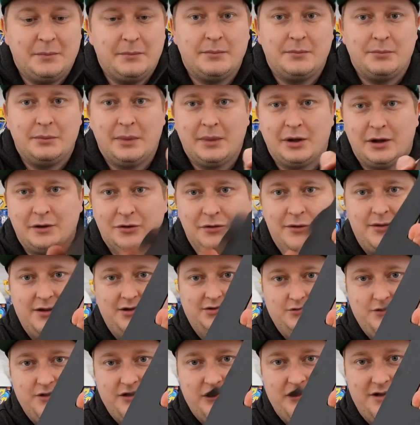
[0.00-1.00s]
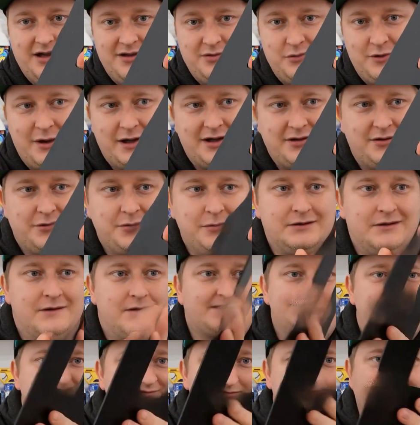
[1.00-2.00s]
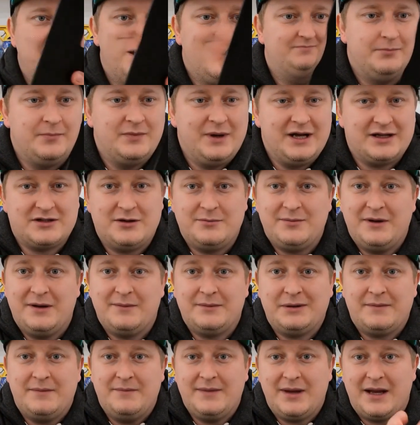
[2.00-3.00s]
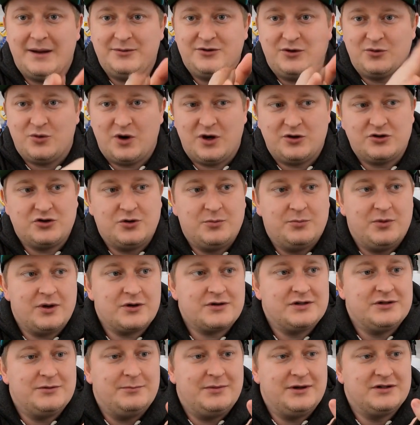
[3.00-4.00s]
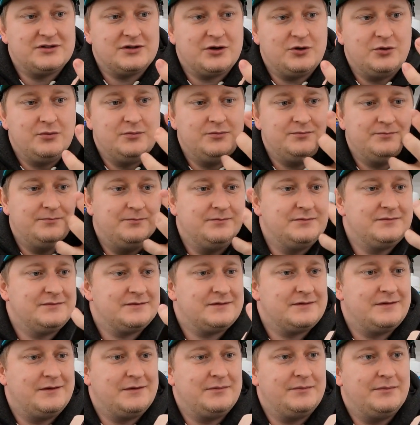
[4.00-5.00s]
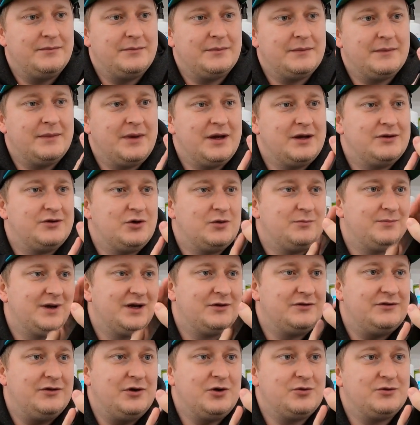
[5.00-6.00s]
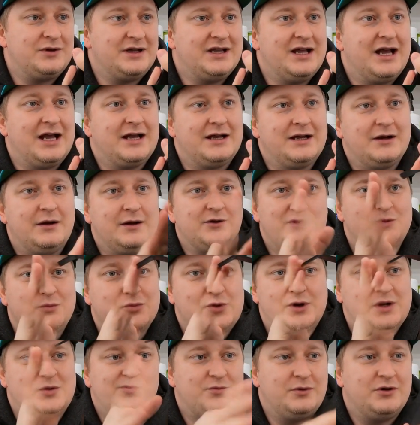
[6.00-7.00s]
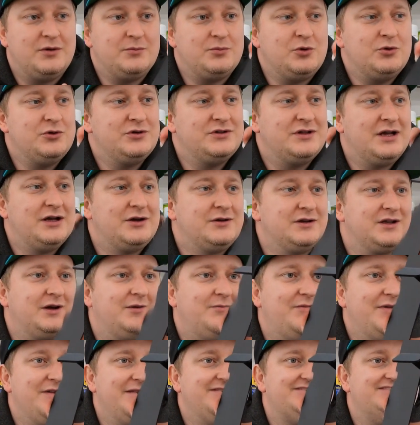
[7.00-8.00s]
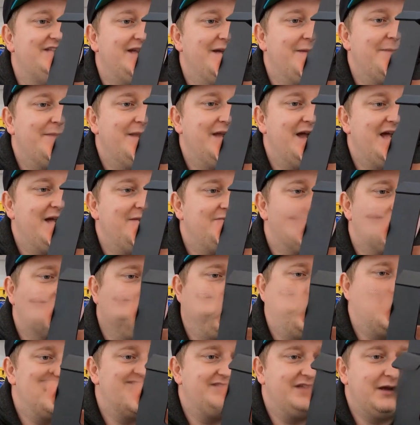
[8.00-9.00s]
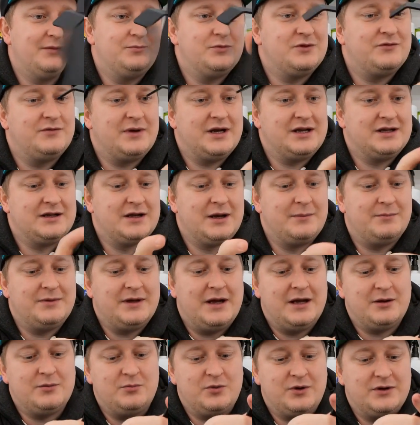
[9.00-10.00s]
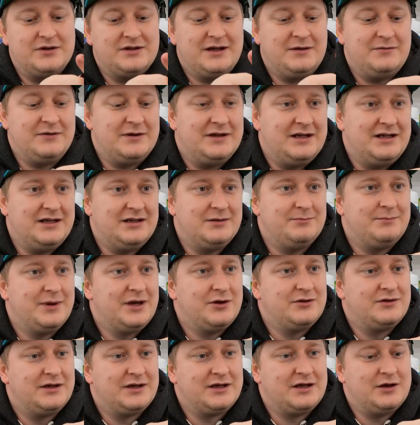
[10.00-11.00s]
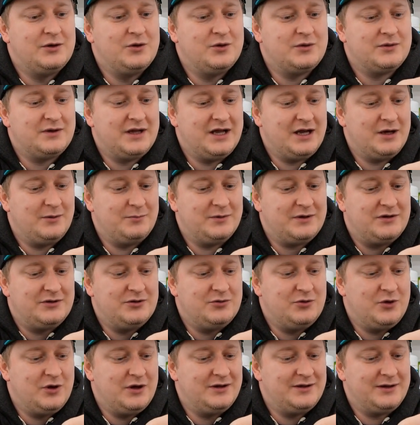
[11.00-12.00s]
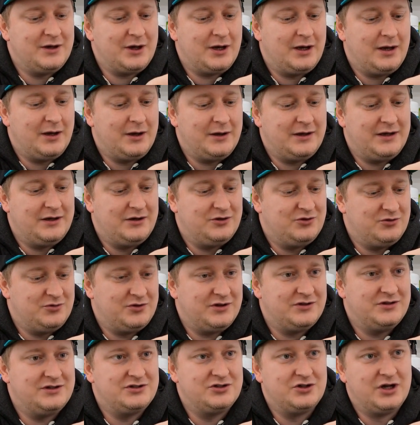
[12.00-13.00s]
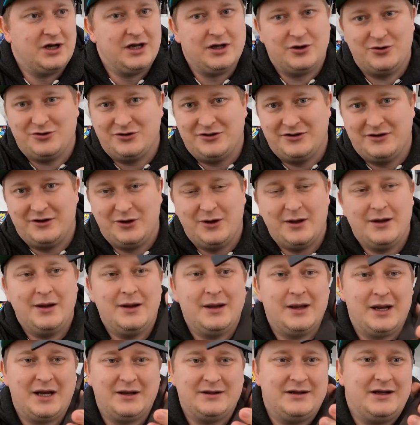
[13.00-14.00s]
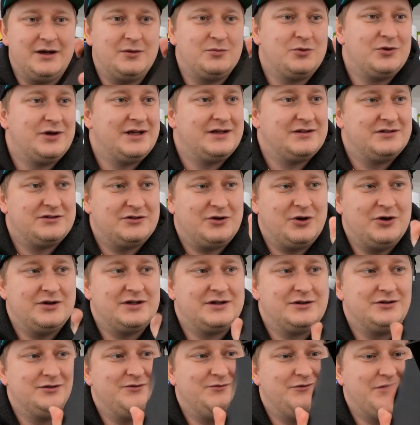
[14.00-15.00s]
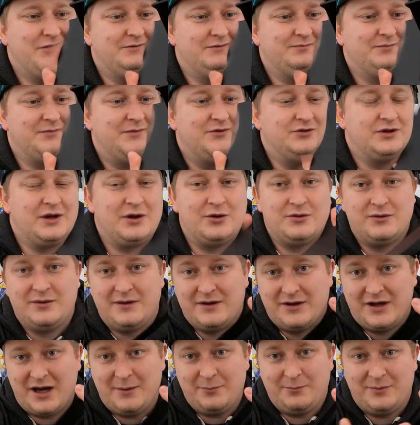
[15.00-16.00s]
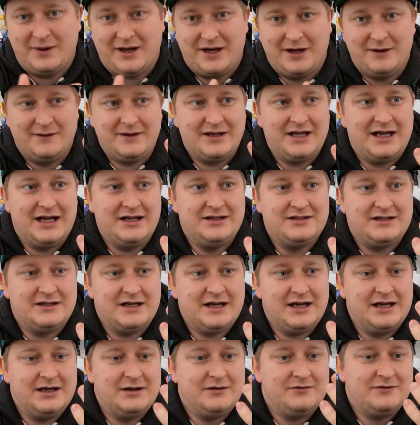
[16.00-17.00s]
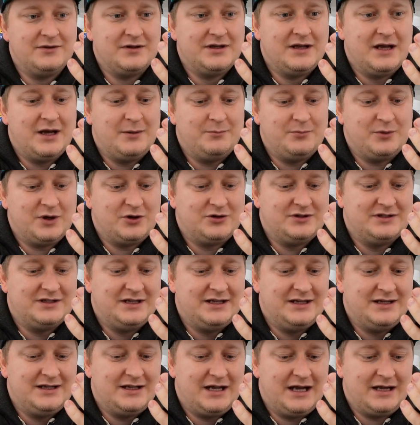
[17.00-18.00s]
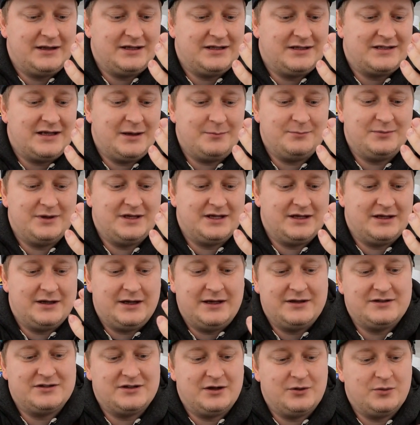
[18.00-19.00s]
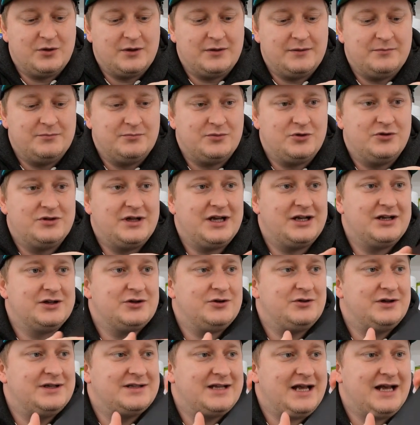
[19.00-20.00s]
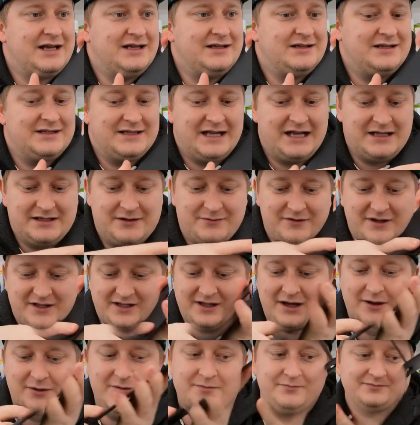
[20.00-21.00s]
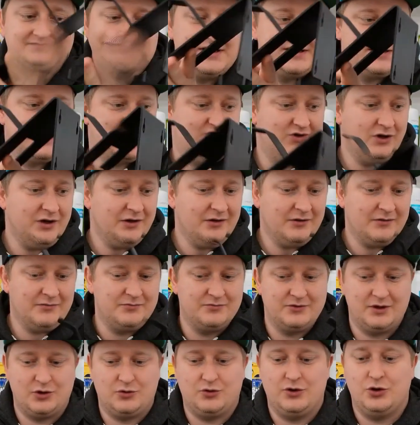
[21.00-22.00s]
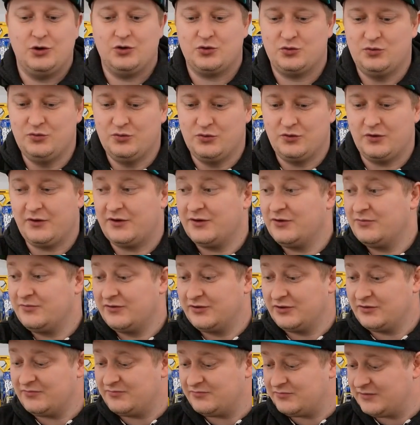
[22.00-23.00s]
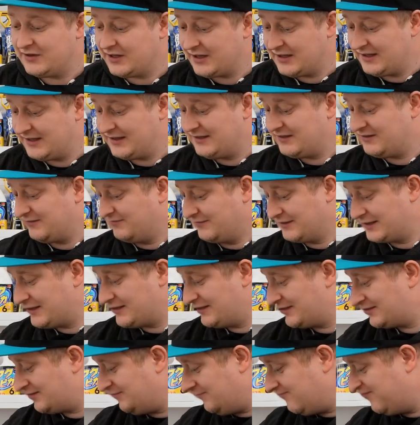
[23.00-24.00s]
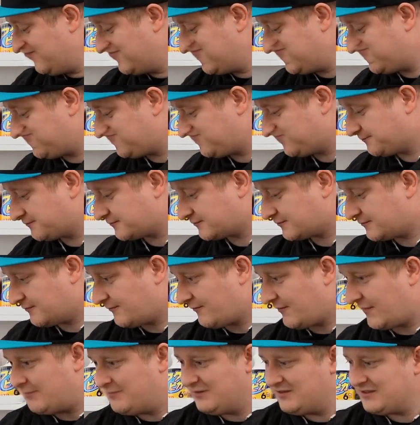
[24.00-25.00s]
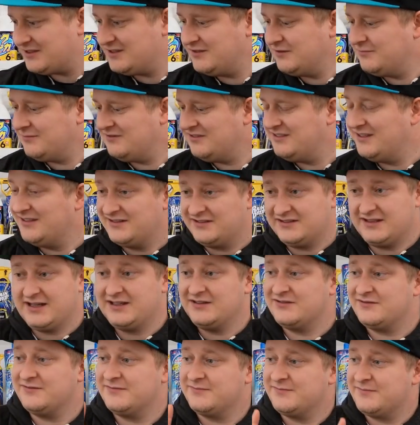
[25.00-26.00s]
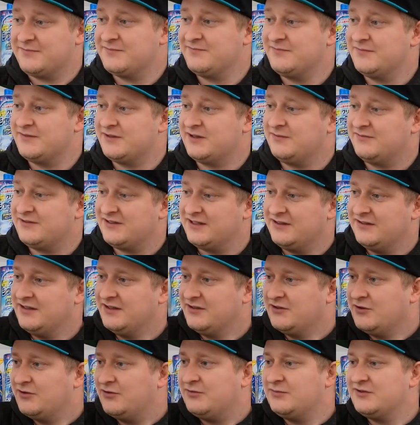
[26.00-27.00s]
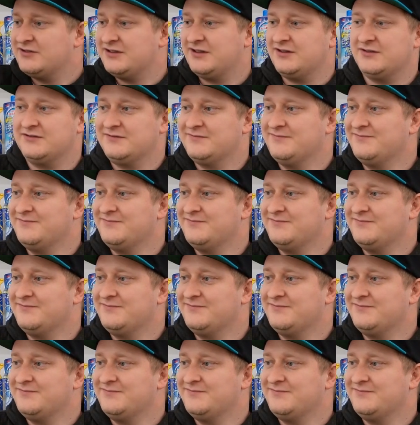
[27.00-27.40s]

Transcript: Very, very well done, right? Write to me. Have you also brought this piece home? Are your mounts already hanging on the wall with the motorcycle helmet on top? I will definitely provide an update once everything is mounted and all the helmets are on, including the child's, and then we'll get started. So, number here today for the unboxing and assembly and so on. We'll take a look at that in the next video. Very, very cool. It was a really, really big order. Machine or machine set. Everything that goes with it.